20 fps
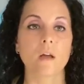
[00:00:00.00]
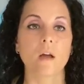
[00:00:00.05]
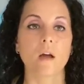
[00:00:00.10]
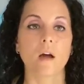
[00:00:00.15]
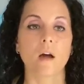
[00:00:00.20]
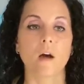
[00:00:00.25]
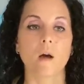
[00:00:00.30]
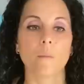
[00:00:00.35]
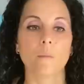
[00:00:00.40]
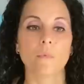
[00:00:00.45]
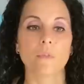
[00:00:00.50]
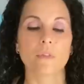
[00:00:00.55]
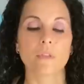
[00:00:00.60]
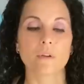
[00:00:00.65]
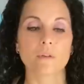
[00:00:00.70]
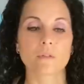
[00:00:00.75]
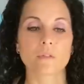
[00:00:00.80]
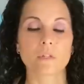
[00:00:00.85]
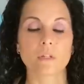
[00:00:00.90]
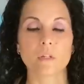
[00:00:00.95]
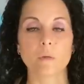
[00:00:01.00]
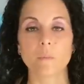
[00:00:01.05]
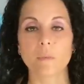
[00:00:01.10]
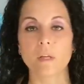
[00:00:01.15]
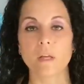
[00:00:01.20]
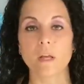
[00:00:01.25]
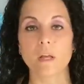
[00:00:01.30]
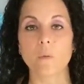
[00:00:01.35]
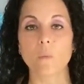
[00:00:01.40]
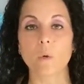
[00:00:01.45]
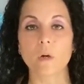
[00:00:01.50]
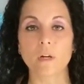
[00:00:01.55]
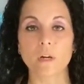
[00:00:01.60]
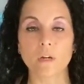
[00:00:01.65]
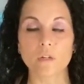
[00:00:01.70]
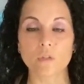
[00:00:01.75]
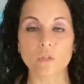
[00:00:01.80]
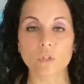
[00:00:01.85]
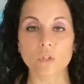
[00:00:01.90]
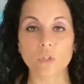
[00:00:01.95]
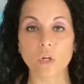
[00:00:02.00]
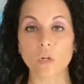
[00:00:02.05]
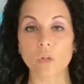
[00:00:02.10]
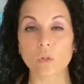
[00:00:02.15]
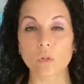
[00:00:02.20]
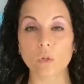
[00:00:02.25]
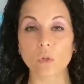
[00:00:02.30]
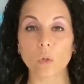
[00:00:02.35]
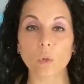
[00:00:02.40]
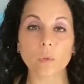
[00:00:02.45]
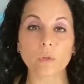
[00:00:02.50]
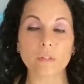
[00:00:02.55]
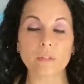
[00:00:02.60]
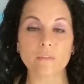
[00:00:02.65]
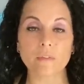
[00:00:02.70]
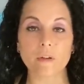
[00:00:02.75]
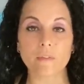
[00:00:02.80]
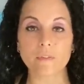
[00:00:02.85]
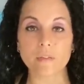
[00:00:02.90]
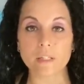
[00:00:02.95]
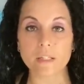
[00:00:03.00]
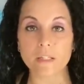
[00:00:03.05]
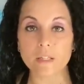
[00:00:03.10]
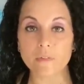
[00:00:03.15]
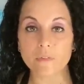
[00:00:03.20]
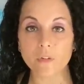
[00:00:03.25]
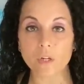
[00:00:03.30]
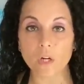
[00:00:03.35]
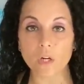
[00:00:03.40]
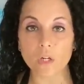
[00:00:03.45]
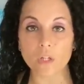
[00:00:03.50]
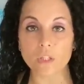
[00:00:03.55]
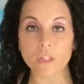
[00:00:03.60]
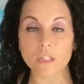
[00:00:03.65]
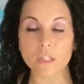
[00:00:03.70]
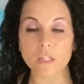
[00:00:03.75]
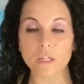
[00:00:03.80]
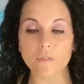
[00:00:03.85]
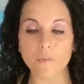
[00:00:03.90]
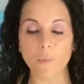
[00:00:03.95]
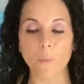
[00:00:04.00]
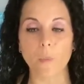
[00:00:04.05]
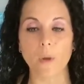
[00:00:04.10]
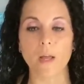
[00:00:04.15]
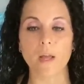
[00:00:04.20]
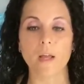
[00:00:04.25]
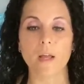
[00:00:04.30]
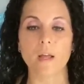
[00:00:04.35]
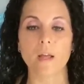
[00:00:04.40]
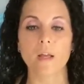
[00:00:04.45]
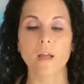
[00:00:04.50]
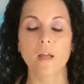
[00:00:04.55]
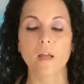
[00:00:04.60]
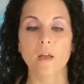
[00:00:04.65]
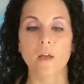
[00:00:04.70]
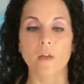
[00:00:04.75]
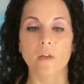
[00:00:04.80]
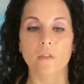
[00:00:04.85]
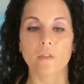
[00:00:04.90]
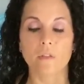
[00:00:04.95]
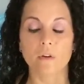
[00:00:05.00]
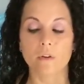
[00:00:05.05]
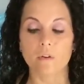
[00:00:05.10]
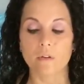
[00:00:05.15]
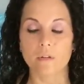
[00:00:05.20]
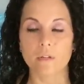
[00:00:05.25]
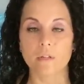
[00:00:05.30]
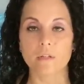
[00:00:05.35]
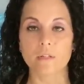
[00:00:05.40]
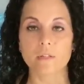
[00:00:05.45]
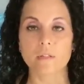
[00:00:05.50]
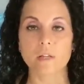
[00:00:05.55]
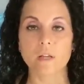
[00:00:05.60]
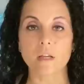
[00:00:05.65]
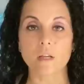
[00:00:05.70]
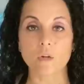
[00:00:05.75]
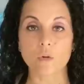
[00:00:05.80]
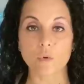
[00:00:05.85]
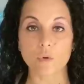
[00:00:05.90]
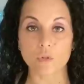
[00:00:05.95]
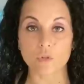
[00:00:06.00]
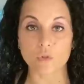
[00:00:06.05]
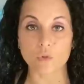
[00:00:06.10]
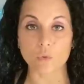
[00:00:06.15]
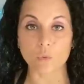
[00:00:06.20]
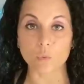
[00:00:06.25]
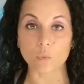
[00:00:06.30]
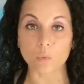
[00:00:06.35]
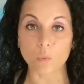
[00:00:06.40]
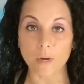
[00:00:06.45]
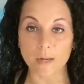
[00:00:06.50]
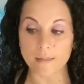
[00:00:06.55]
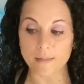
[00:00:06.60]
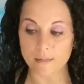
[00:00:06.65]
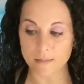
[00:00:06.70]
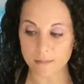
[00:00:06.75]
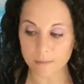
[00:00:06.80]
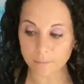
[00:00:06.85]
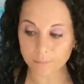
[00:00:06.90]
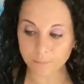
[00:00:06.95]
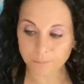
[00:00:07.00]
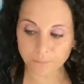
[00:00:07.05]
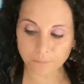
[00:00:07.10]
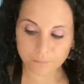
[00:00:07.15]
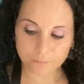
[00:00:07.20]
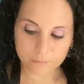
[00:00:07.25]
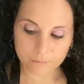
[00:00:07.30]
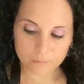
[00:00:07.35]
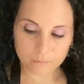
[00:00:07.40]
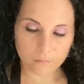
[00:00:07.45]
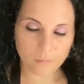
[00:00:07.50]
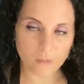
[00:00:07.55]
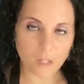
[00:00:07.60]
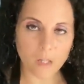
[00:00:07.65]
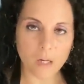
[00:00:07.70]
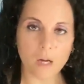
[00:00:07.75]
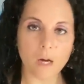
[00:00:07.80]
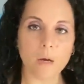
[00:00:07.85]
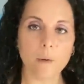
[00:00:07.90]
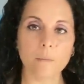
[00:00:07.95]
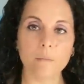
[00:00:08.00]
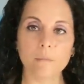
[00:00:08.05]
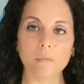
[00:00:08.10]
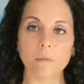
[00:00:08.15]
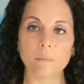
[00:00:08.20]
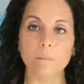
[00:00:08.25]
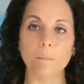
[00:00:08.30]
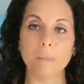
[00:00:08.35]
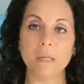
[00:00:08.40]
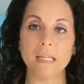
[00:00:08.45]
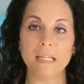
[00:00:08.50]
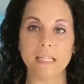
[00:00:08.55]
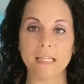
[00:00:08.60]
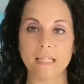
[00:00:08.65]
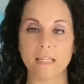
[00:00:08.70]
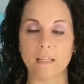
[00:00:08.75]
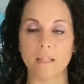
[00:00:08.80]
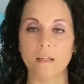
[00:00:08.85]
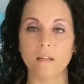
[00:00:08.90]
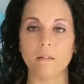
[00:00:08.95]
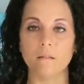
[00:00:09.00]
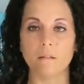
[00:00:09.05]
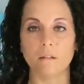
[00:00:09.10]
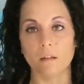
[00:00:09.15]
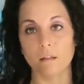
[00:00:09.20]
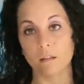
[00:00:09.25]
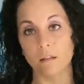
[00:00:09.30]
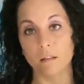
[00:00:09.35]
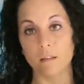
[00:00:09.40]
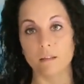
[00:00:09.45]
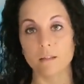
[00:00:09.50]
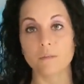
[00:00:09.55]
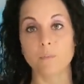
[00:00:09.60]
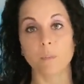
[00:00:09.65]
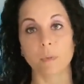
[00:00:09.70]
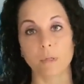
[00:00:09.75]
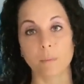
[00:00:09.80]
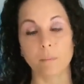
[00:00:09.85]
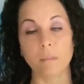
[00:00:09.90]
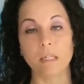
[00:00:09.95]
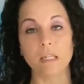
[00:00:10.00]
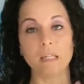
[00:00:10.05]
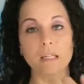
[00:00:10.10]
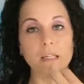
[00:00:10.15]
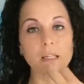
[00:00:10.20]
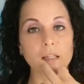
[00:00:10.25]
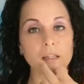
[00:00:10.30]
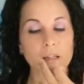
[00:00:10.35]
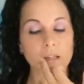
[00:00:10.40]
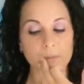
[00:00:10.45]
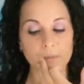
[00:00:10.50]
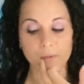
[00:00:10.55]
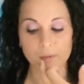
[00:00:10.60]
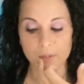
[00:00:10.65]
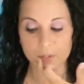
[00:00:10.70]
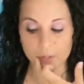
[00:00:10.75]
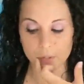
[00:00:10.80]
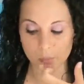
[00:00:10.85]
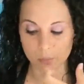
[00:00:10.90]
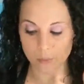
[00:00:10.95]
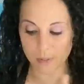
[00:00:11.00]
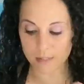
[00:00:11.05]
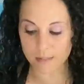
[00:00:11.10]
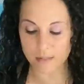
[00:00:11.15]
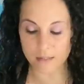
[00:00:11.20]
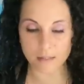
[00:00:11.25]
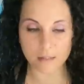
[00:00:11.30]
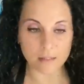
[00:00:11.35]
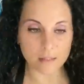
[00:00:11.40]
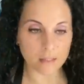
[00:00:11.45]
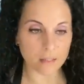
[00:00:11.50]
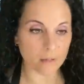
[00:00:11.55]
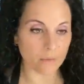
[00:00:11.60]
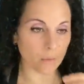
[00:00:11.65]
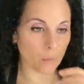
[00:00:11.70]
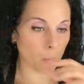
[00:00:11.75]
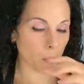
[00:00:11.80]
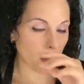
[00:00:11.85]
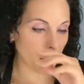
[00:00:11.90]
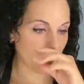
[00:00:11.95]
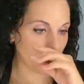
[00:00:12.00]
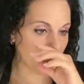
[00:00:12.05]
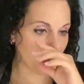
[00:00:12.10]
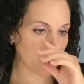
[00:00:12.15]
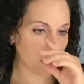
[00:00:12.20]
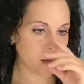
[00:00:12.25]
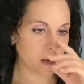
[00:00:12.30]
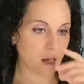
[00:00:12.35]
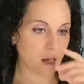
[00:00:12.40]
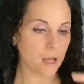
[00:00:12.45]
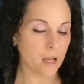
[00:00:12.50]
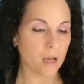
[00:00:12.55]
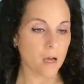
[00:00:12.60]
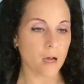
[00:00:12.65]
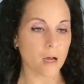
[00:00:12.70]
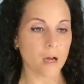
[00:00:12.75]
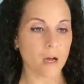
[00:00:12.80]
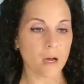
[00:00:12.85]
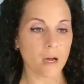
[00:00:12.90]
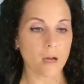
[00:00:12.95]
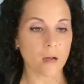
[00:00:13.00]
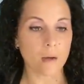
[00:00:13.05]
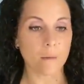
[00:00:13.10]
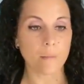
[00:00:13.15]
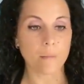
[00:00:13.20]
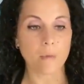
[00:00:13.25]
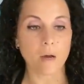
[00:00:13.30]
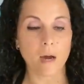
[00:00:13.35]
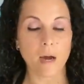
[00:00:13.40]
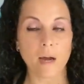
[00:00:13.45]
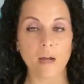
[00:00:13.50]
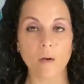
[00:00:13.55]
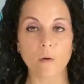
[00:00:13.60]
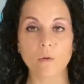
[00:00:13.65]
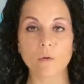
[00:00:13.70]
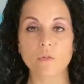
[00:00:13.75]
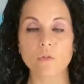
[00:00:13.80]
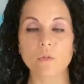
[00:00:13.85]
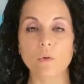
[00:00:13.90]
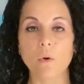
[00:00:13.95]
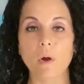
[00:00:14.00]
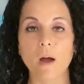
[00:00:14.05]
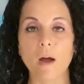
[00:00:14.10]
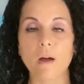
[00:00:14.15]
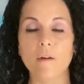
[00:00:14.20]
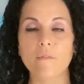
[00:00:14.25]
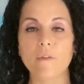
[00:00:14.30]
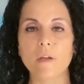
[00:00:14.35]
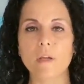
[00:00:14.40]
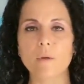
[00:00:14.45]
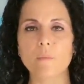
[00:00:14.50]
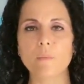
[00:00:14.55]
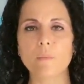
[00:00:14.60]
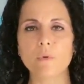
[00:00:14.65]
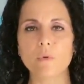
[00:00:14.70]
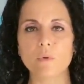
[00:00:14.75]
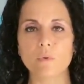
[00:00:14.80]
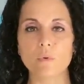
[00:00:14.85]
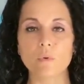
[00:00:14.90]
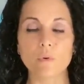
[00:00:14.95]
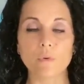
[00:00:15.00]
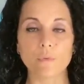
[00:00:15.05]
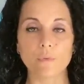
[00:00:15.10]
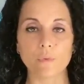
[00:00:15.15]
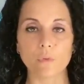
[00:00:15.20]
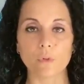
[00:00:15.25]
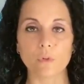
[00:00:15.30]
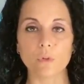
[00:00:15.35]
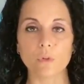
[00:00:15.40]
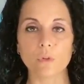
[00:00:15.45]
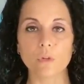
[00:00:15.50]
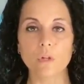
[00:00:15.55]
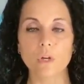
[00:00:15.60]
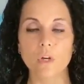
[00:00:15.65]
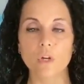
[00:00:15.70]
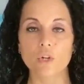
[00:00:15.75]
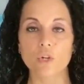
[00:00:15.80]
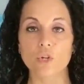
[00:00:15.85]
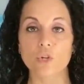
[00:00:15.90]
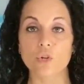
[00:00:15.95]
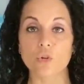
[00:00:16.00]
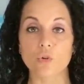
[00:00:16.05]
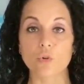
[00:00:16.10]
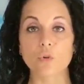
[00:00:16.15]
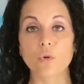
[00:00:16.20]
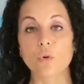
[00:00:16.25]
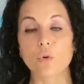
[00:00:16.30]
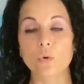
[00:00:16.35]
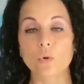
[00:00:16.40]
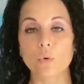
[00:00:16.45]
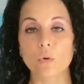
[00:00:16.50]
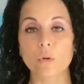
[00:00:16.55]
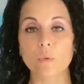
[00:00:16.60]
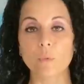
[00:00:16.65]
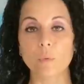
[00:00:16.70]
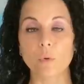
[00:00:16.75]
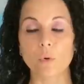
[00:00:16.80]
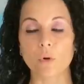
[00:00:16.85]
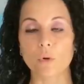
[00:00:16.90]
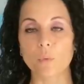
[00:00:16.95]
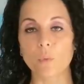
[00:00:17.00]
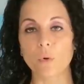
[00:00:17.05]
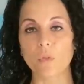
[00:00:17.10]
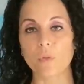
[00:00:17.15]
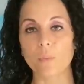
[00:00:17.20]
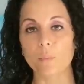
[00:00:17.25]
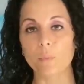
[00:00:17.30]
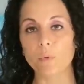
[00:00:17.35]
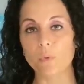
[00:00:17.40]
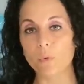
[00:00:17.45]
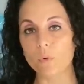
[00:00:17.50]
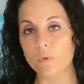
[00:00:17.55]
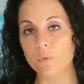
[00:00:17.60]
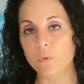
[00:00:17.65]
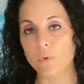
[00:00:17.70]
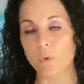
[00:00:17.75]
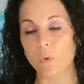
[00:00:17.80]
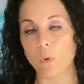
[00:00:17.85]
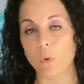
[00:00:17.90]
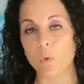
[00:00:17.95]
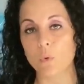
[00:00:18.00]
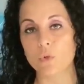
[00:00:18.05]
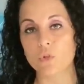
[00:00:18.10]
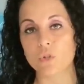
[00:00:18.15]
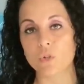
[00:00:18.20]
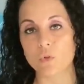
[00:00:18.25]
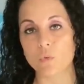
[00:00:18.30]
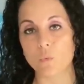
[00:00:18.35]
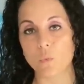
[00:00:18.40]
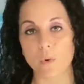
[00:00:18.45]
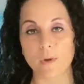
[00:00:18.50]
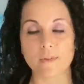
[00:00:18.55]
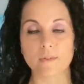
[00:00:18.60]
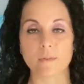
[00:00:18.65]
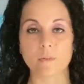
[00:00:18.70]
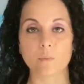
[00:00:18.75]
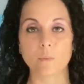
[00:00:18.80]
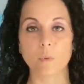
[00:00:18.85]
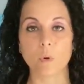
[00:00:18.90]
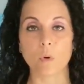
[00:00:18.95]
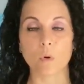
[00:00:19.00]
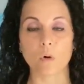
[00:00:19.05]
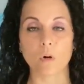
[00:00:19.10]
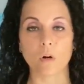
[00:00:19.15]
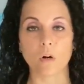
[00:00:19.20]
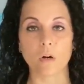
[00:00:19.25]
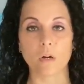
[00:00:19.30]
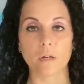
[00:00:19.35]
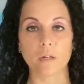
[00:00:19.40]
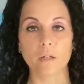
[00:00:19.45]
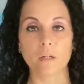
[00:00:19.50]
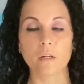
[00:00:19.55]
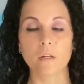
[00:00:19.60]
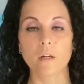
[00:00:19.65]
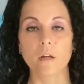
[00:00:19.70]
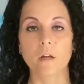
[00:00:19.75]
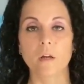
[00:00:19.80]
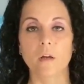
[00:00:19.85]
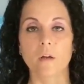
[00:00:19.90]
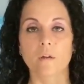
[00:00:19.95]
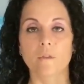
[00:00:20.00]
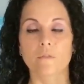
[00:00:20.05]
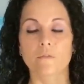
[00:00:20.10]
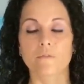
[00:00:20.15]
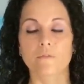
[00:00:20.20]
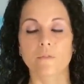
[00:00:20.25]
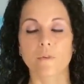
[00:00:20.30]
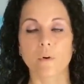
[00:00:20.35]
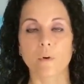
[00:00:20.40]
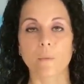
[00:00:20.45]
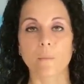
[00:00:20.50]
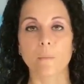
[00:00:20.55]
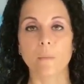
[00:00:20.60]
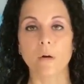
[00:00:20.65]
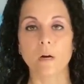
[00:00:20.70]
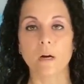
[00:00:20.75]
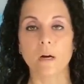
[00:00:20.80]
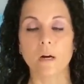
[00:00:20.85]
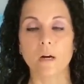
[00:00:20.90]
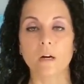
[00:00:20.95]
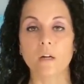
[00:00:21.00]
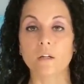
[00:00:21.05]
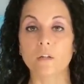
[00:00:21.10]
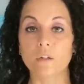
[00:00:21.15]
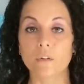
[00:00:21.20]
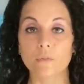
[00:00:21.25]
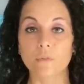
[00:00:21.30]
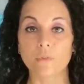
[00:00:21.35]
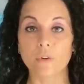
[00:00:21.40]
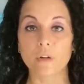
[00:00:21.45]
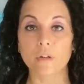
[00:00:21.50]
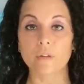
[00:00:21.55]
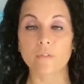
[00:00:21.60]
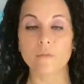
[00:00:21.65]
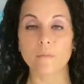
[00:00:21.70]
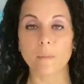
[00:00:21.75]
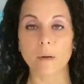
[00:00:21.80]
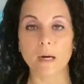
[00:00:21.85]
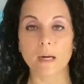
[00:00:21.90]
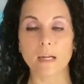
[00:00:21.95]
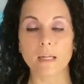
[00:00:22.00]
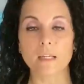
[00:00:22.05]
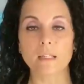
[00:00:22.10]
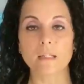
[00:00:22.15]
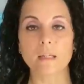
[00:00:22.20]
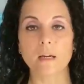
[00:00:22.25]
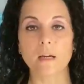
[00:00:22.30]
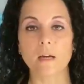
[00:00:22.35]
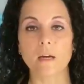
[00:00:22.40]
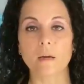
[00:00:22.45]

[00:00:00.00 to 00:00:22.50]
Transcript: There's going to be a $100 Lolivefe gift card to give away. There is a Crystal Resin mini kit, not this, but a mini kit of Crystal Resin to give away. I also have a beautiful charcuterie board with a beautiful ocean resin pour on it from a good friend of mine,